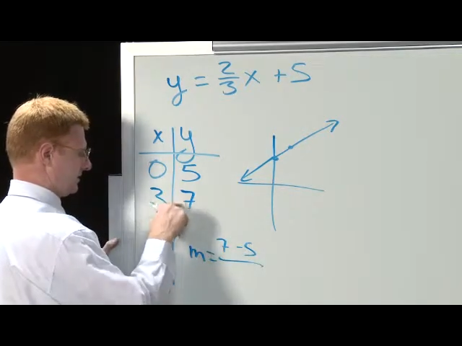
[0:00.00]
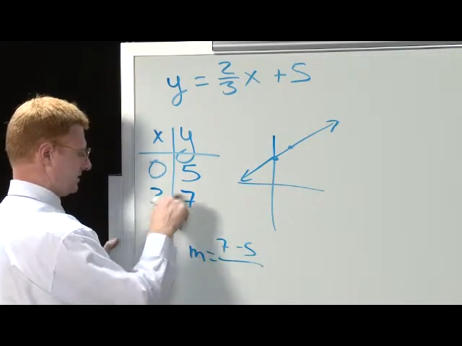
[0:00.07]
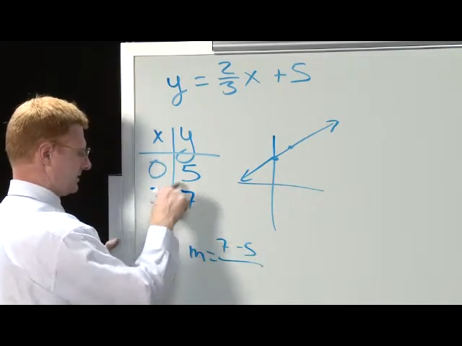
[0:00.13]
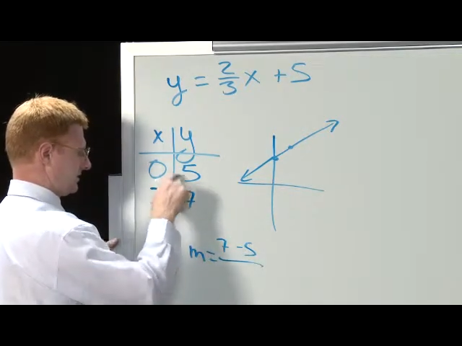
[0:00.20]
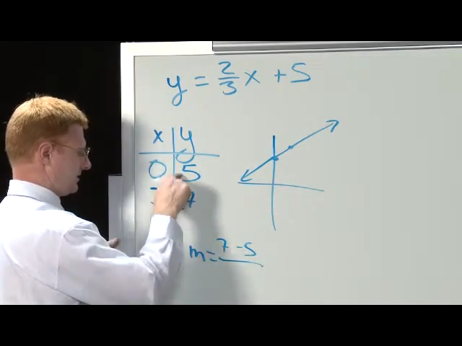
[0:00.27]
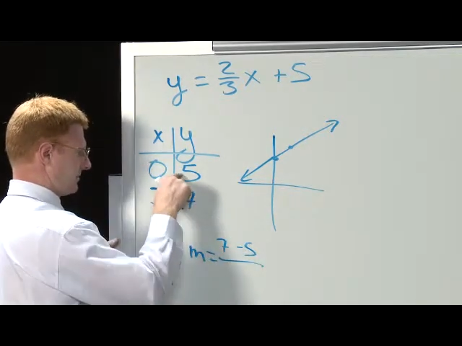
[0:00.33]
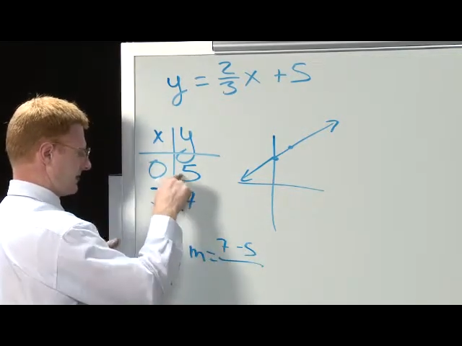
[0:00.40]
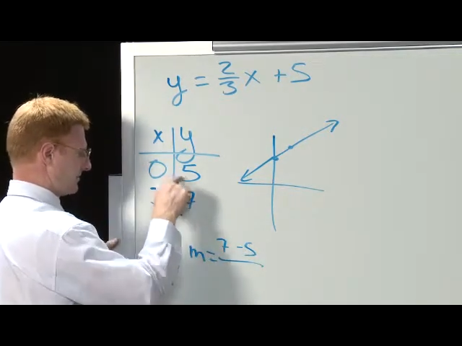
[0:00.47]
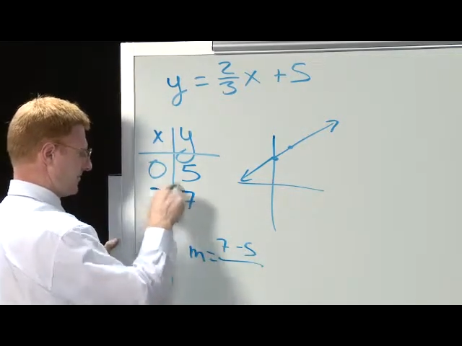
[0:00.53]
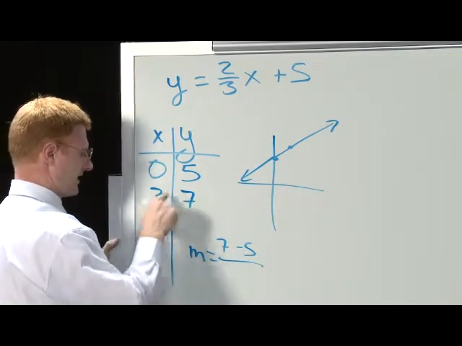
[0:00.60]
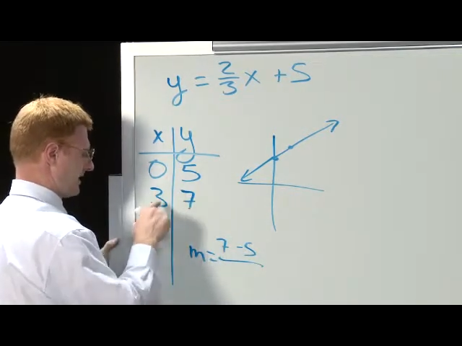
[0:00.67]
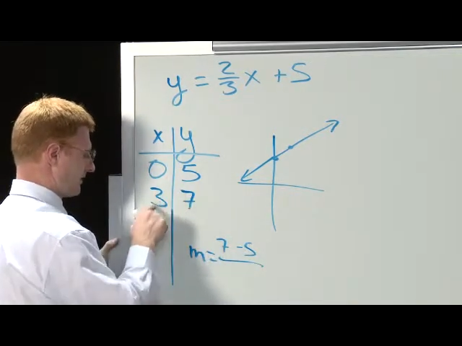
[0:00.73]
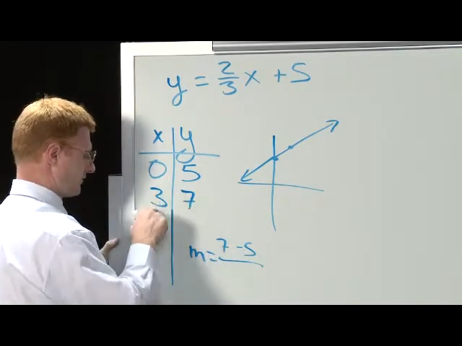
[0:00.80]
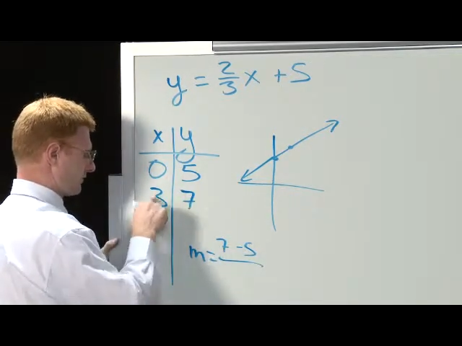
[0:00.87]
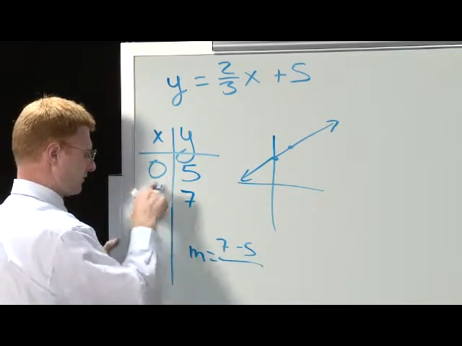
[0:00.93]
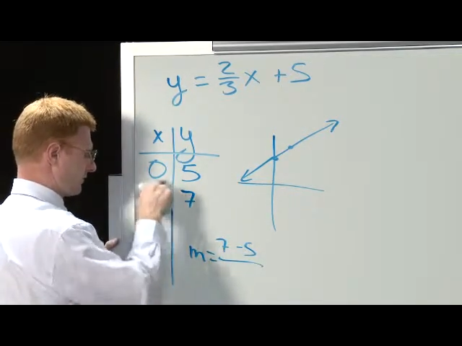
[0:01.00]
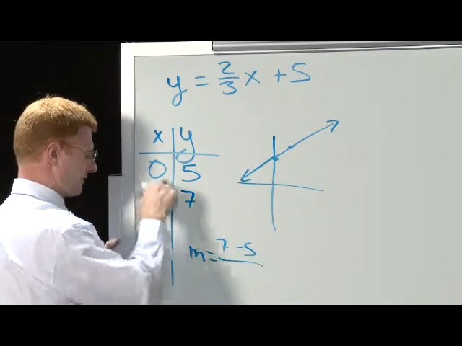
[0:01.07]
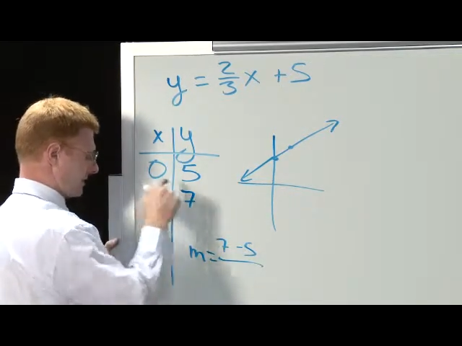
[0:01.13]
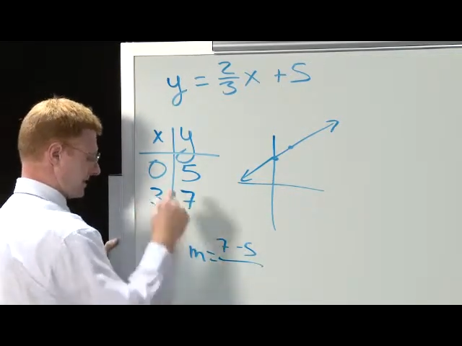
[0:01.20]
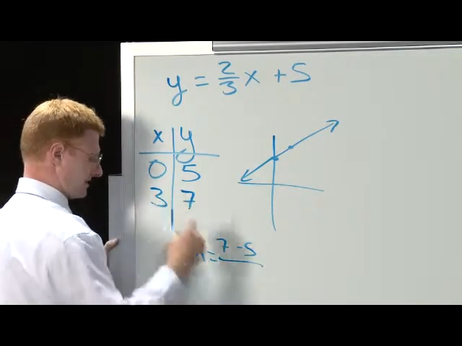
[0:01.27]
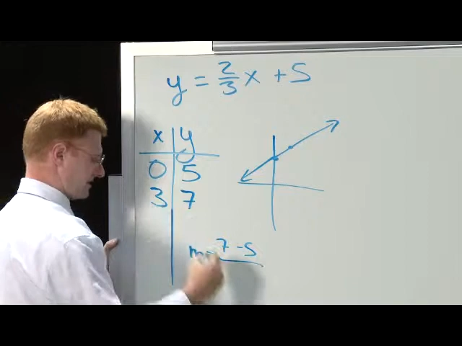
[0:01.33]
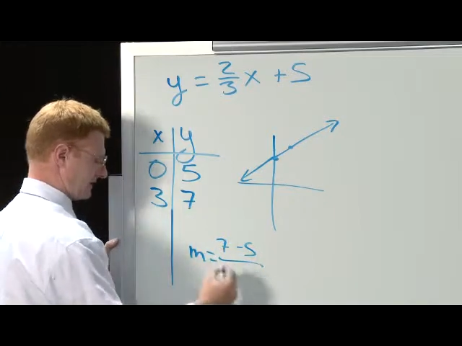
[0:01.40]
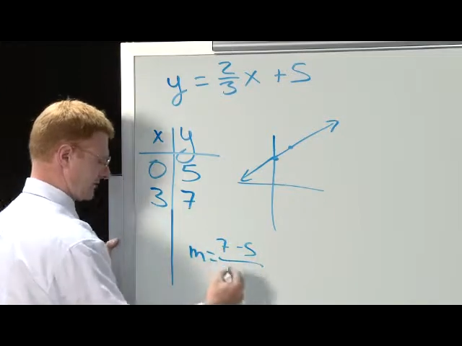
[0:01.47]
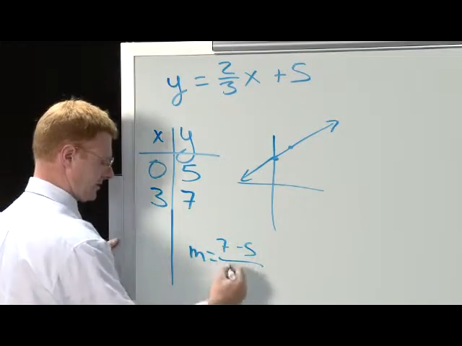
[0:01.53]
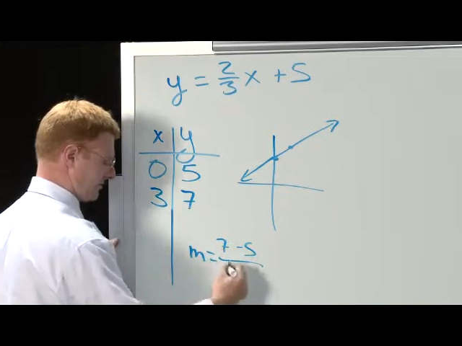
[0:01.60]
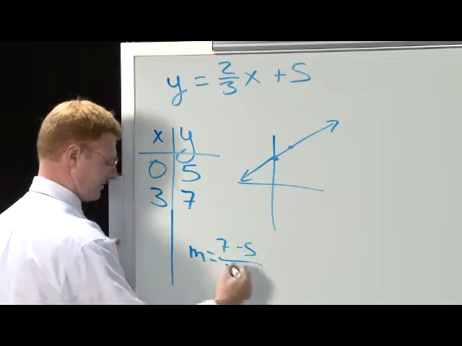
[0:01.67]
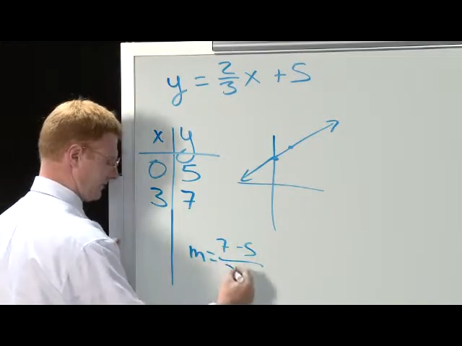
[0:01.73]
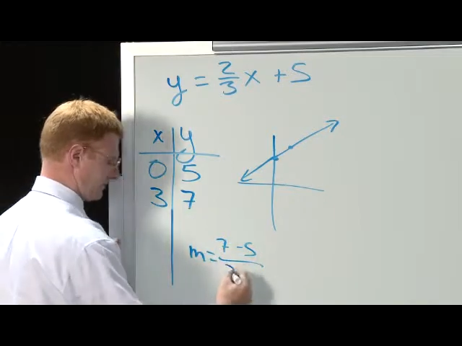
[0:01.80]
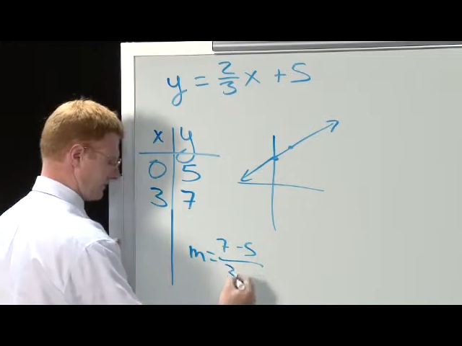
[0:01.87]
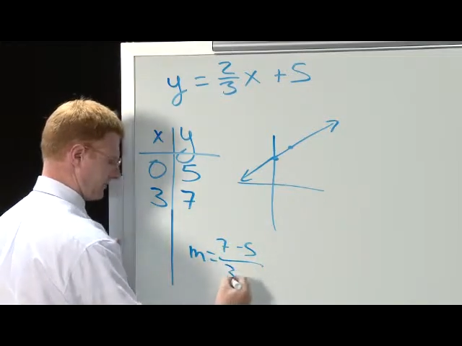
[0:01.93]
7 minus 5 over 3 minus
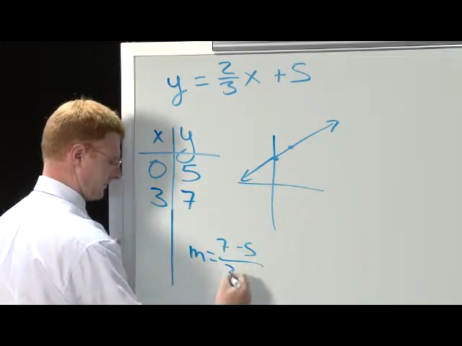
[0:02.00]
0,